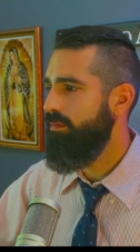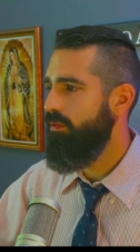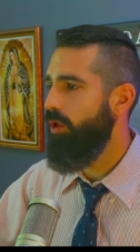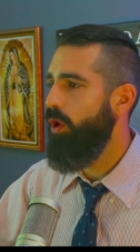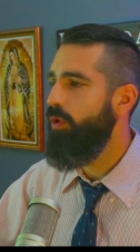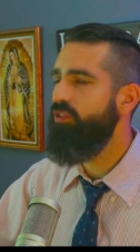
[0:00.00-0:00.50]

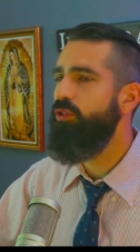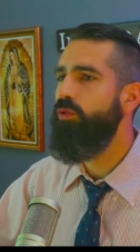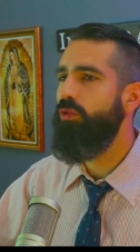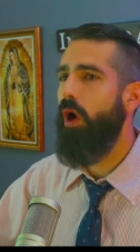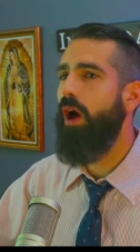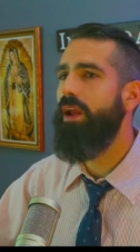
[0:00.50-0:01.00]
those who
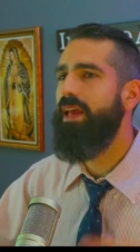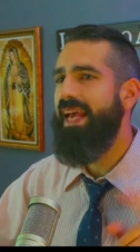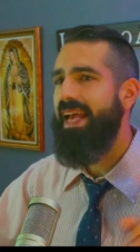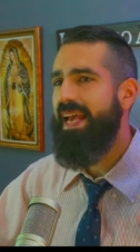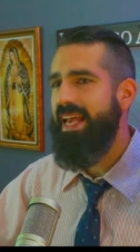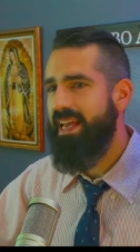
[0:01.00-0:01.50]
thought
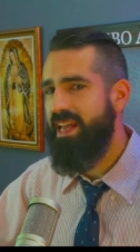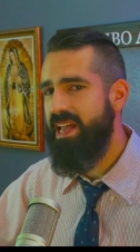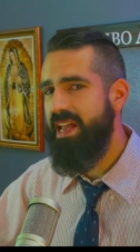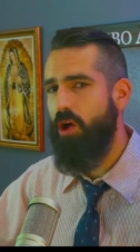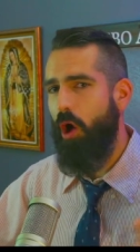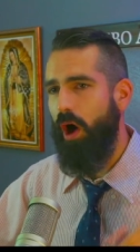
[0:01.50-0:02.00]

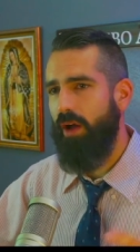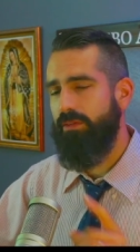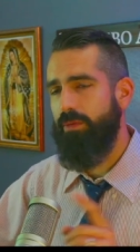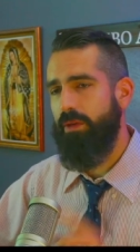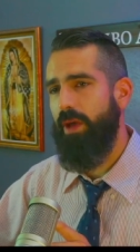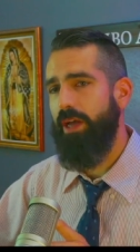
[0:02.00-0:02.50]
he ought to
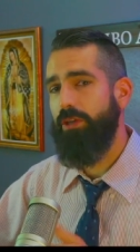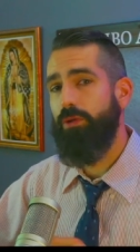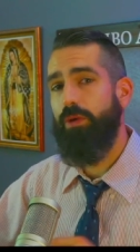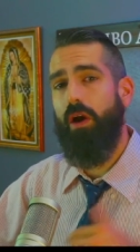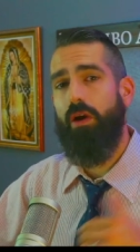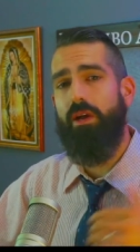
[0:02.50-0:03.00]
be
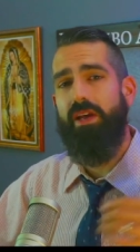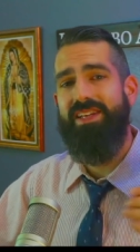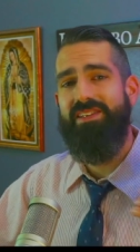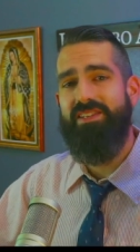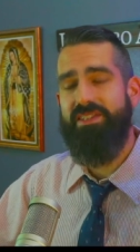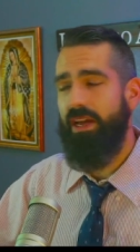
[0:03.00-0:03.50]
patriarch
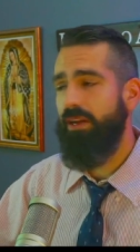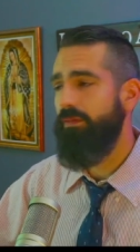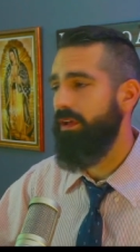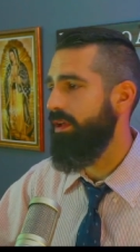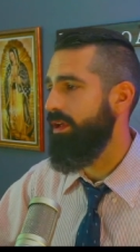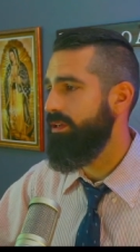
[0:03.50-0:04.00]
instead of
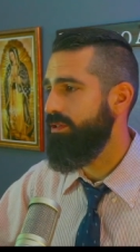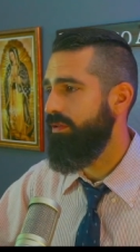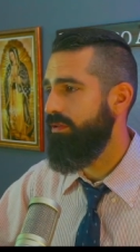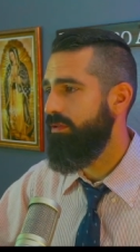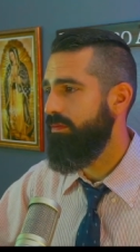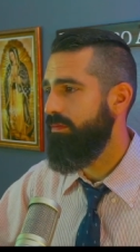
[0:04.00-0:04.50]
Ignatius.